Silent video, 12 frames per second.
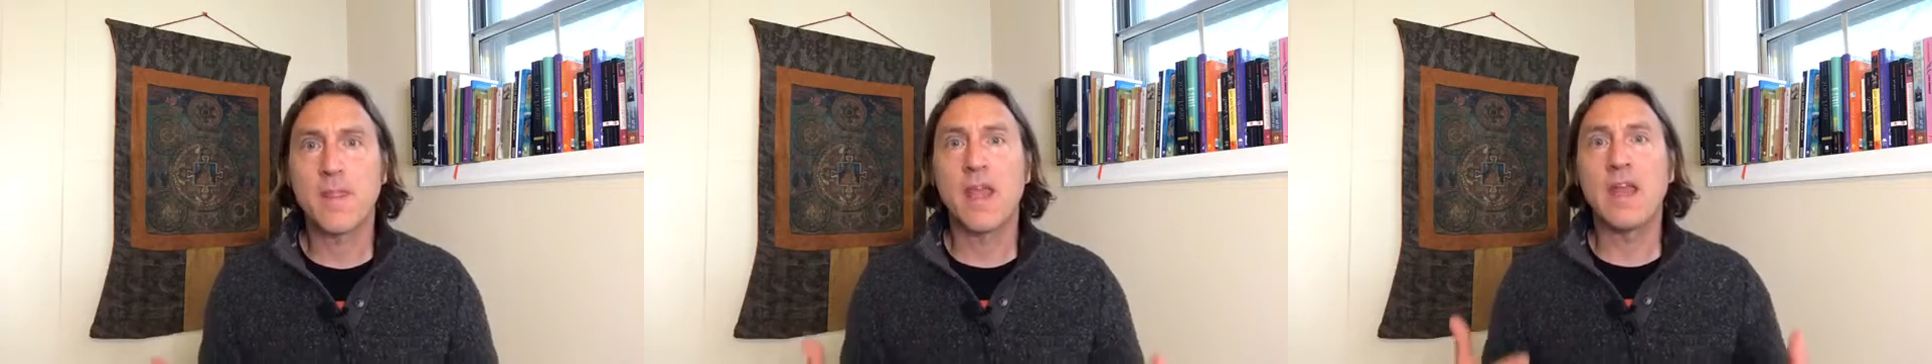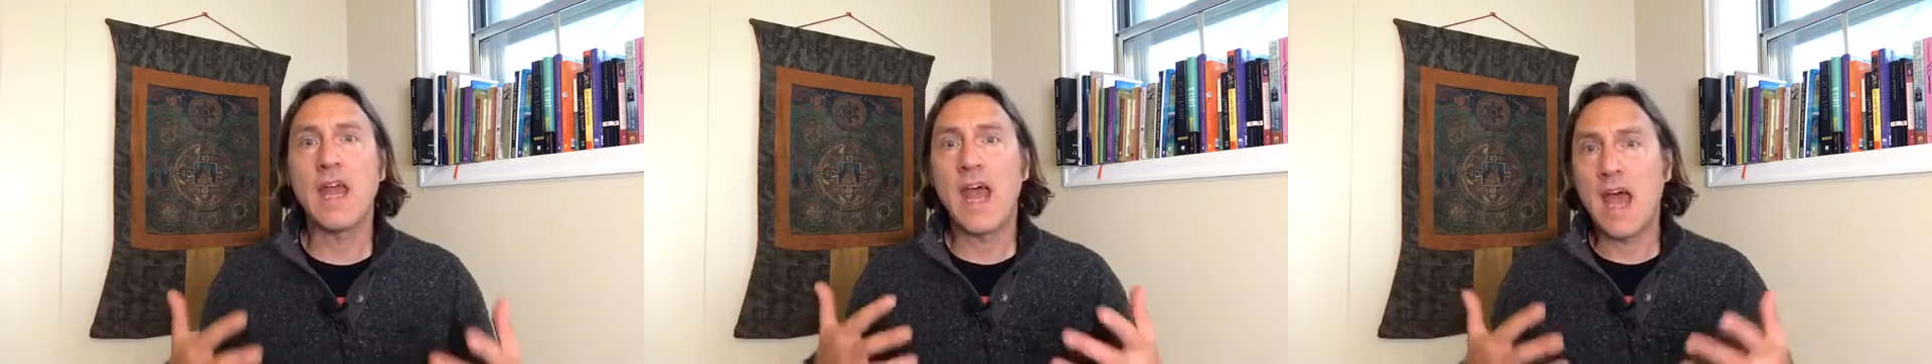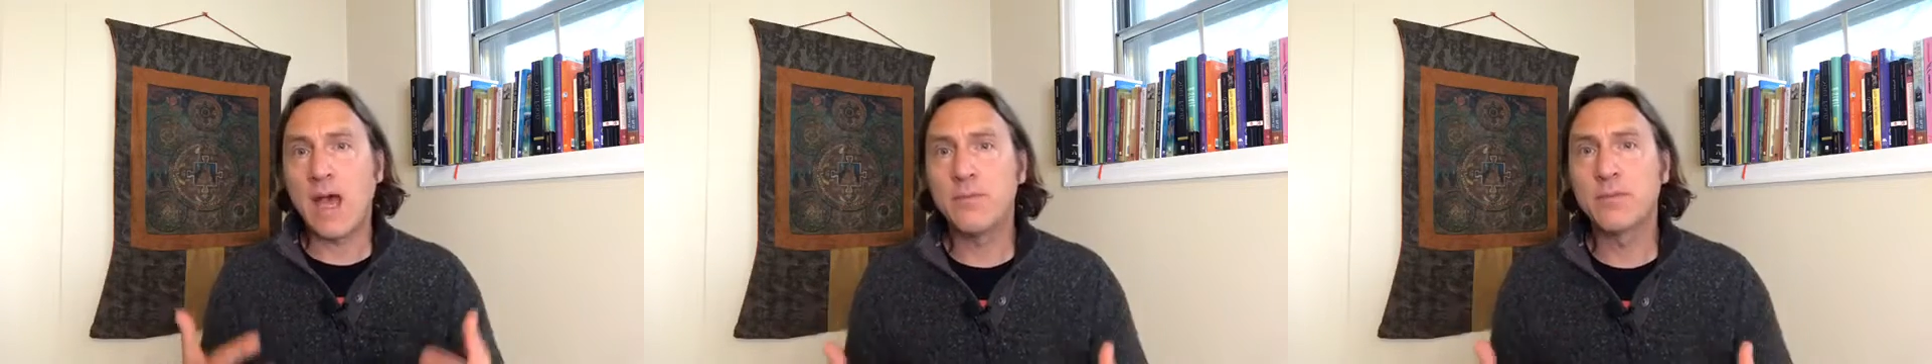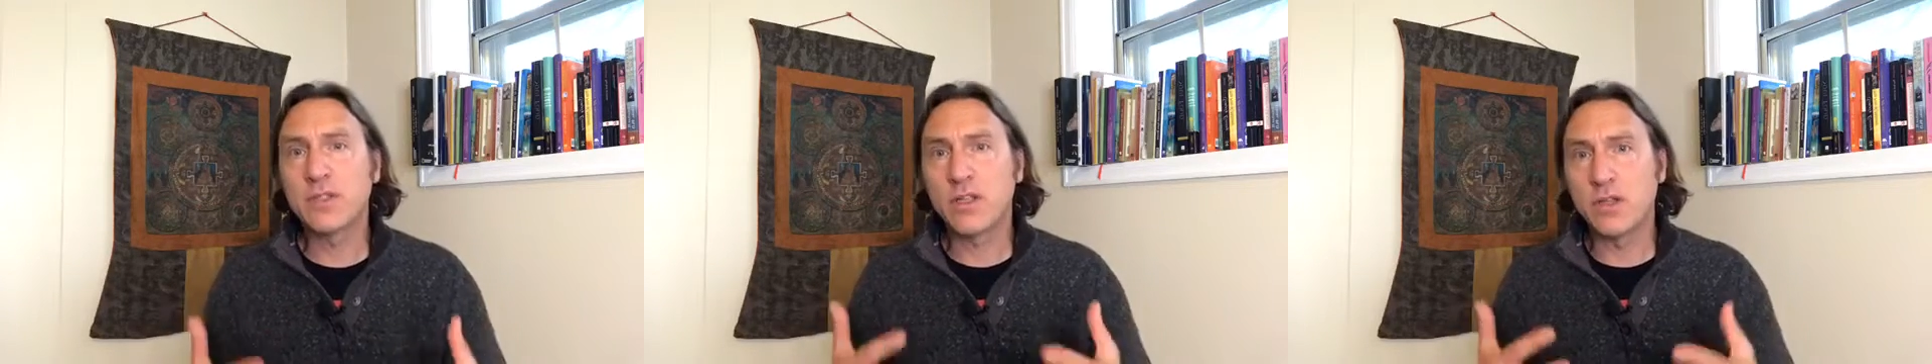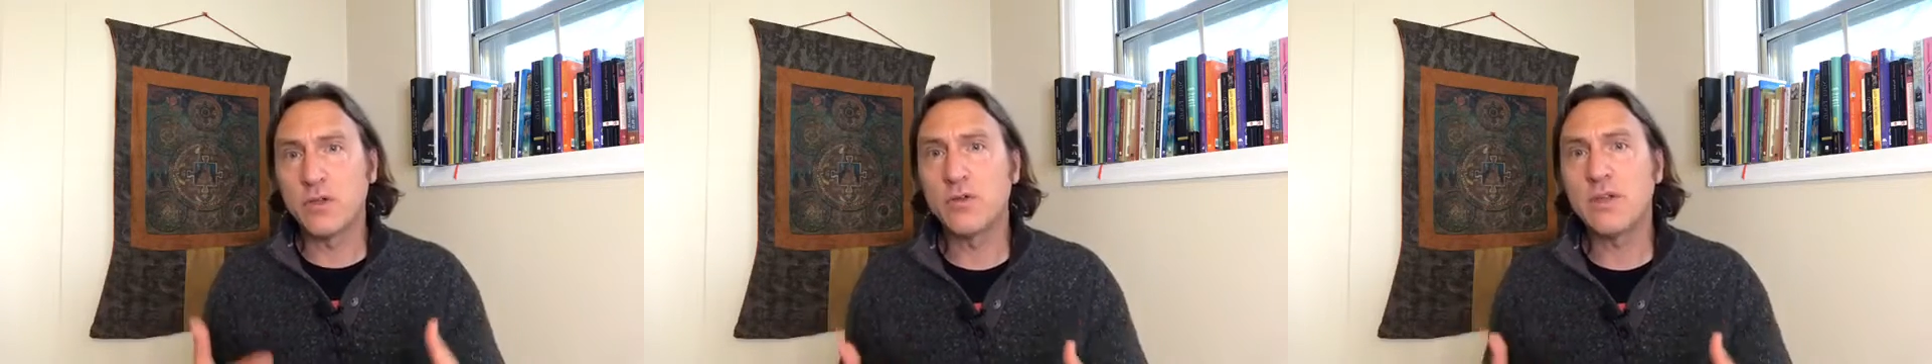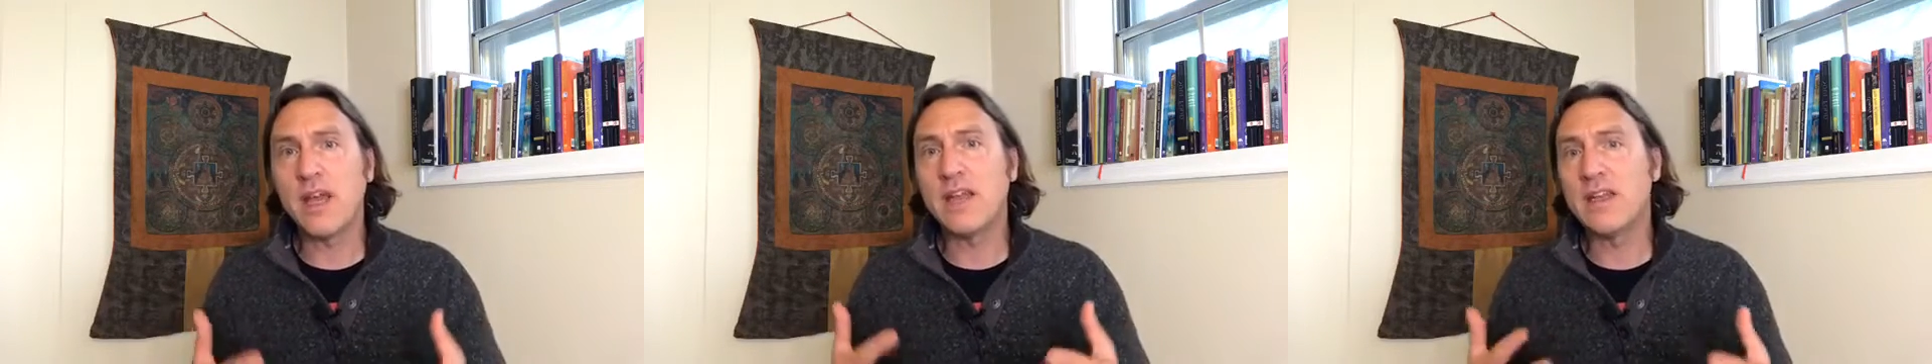an absolute
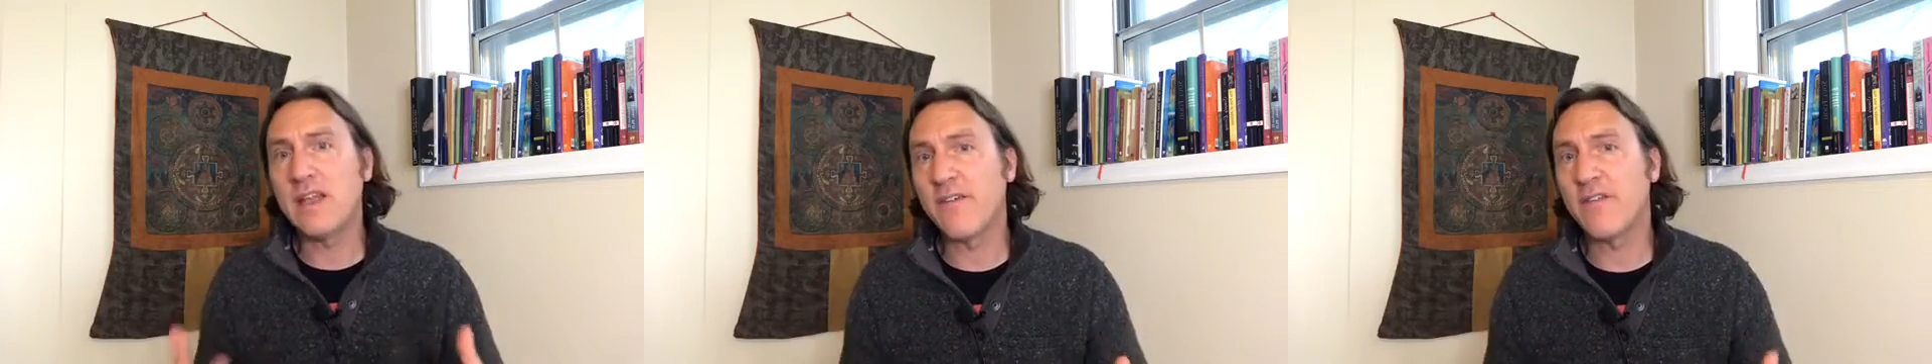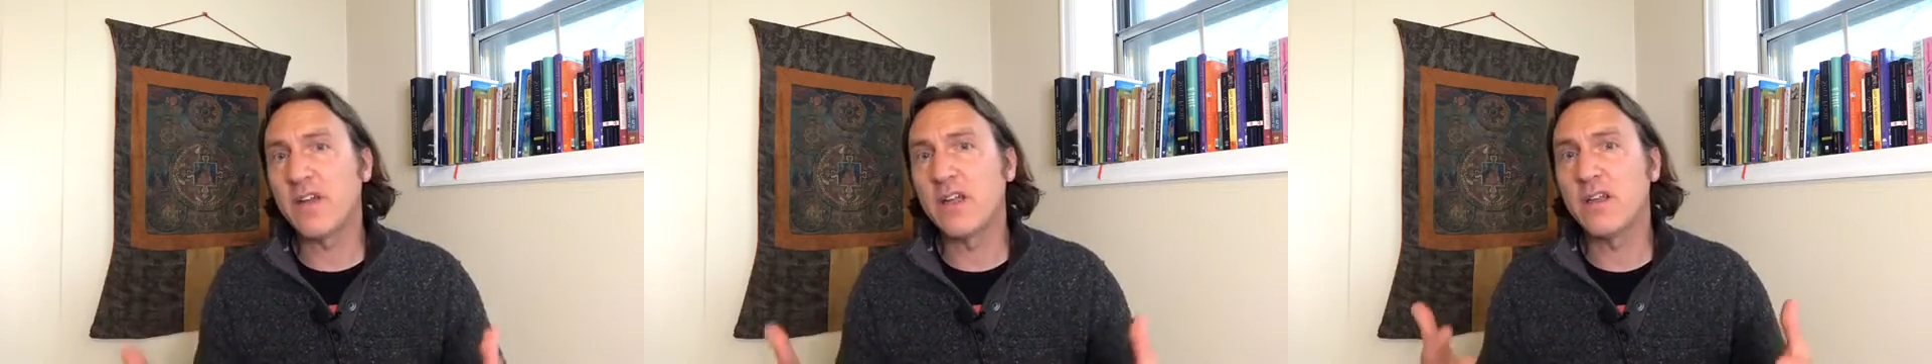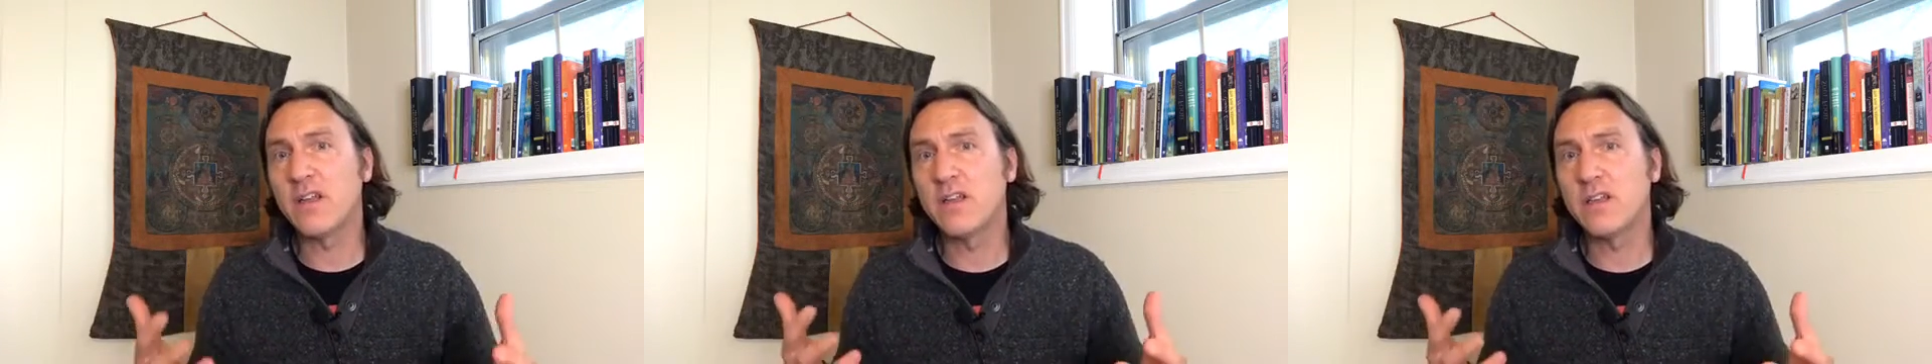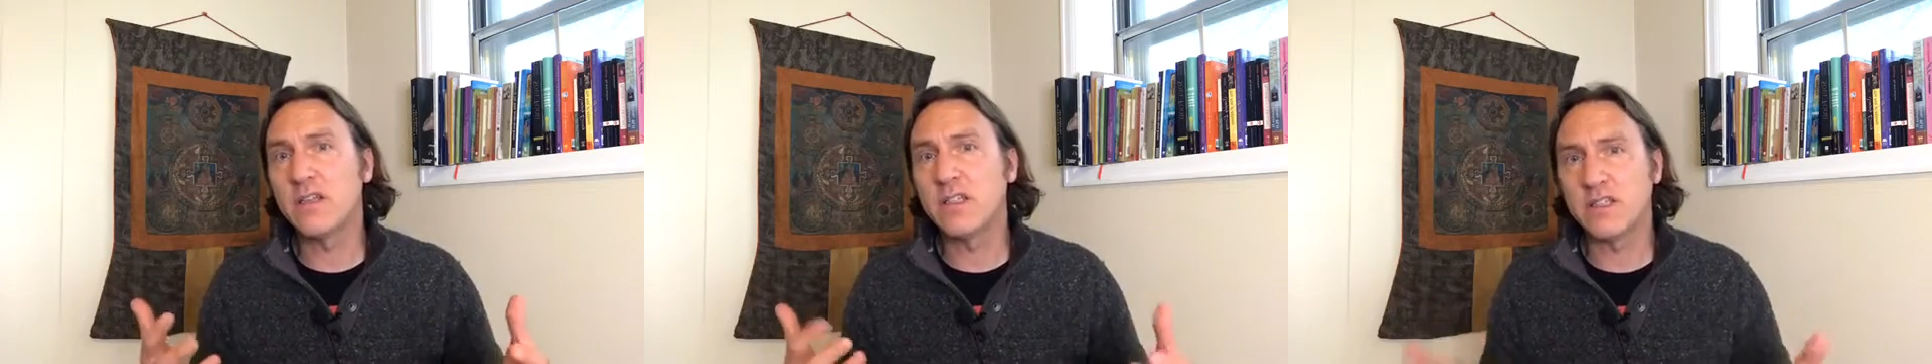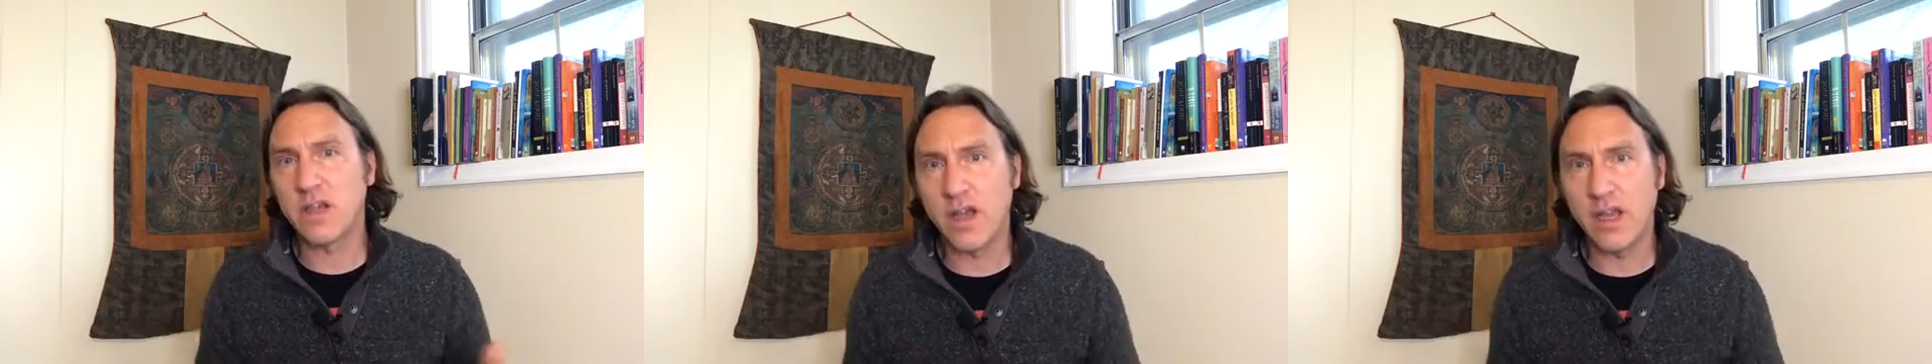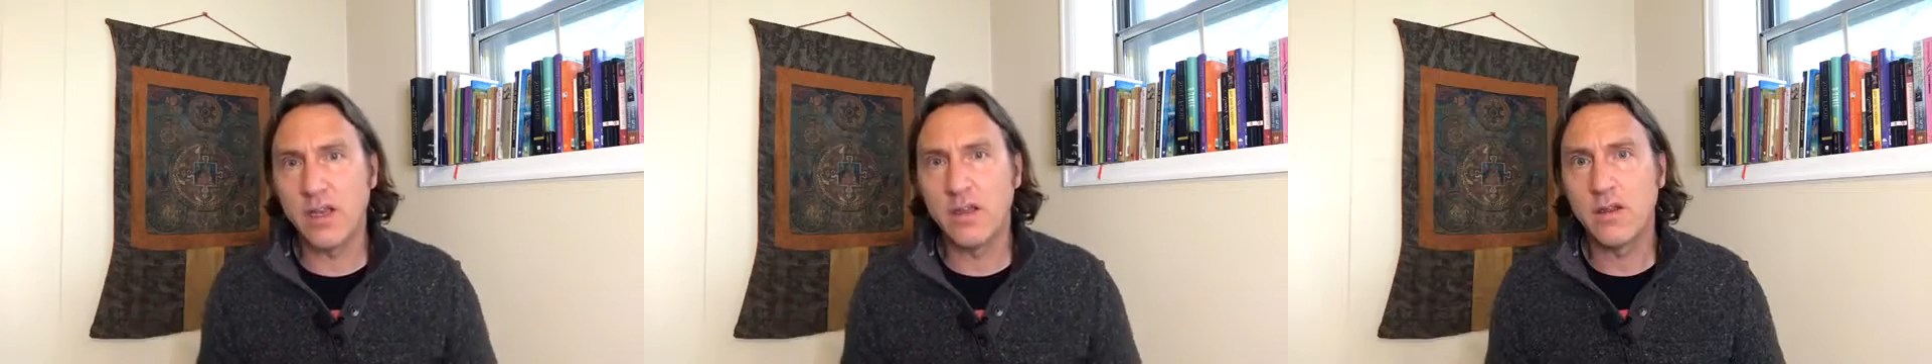and definite design.